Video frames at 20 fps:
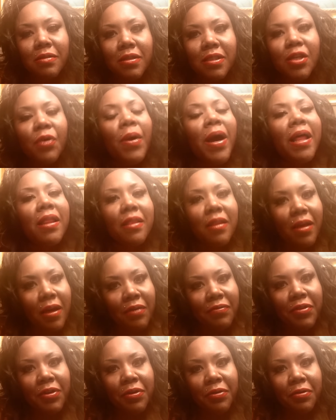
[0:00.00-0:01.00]
So I
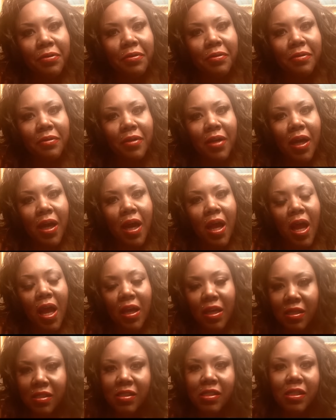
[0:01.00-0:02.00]
love you.
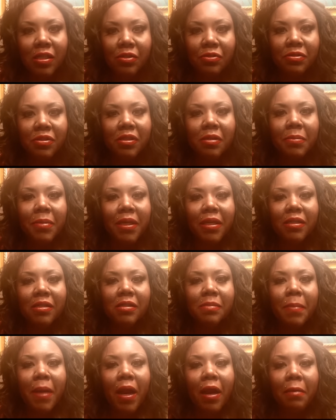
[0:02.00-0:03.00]
I continue to be
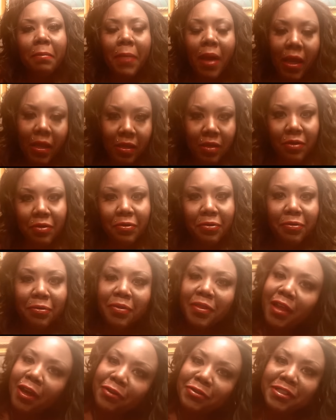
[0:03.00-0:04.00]
inspired by you.
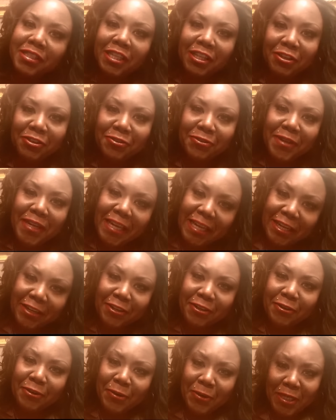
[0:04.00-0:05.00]
Those of you
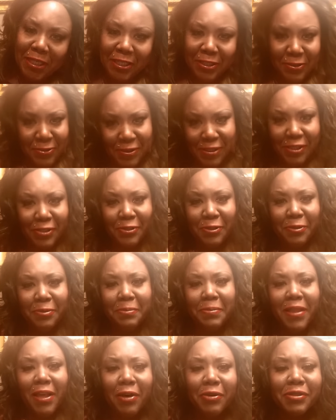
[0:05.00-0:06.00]
here on
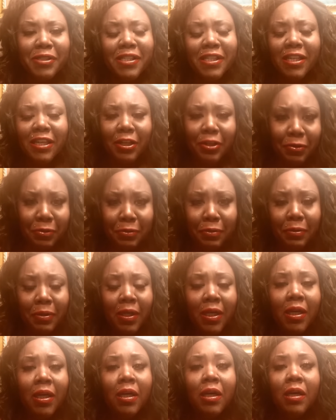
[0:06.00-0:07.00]
YouTube, those of you